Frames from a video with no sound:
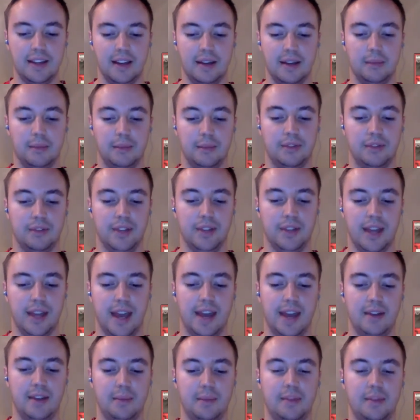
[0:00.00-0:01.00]
So yeah,
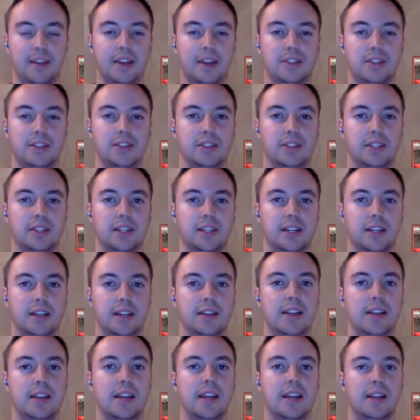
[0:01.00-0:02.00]
Adams actually you
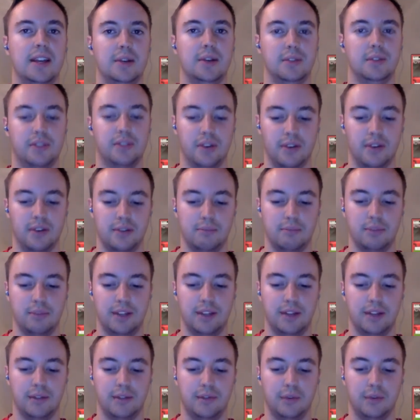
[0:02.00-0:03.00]
know, started and
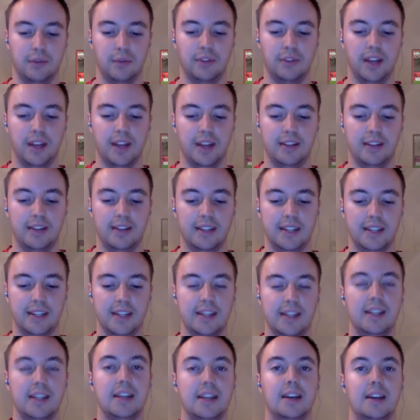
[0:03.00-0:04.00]
played the full 90
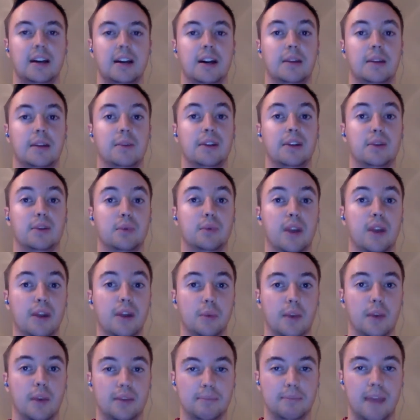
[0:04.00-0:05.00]
in a
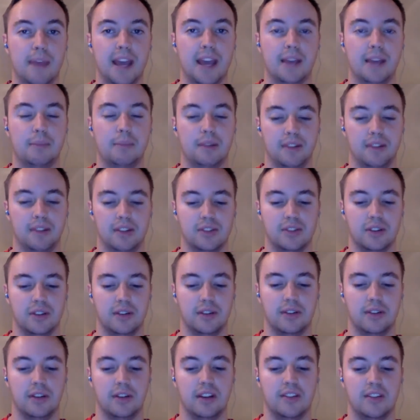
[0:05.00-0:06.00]
right wing back
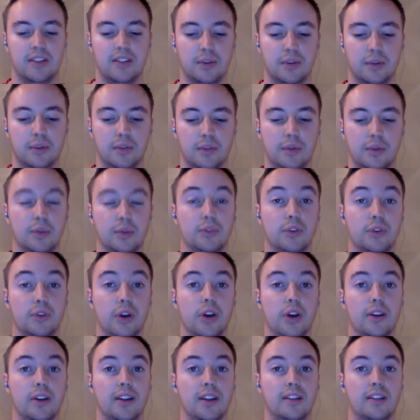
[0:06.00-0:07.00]
position at a 0-0
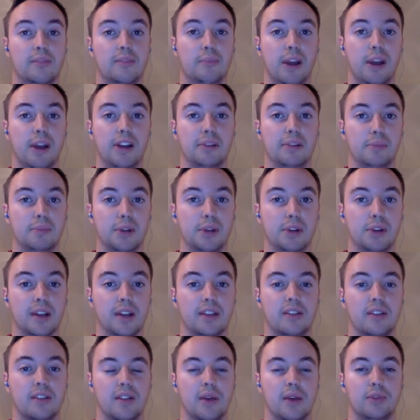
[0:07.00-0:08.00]
draw against Bayern
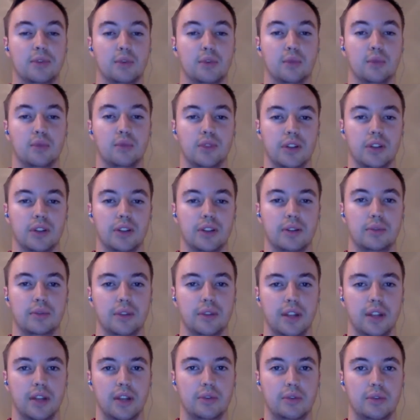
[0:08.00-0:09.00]
Munich. So that was a really,
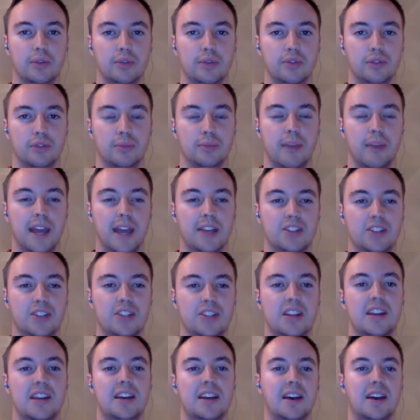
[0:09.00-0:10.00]
really crucial
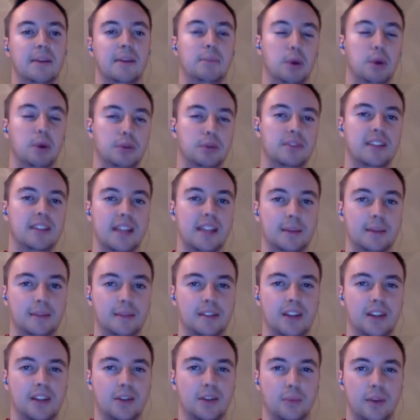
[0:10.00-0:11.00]
match. Both
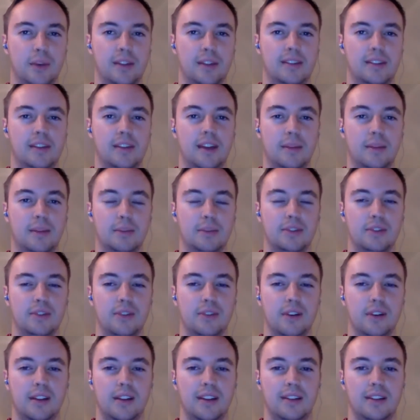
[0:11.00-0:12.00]
teams kind of wasted
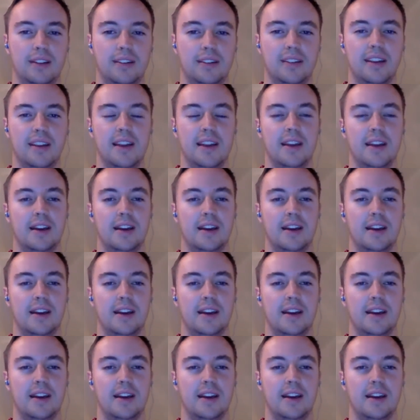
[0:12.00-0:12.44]
opportunities.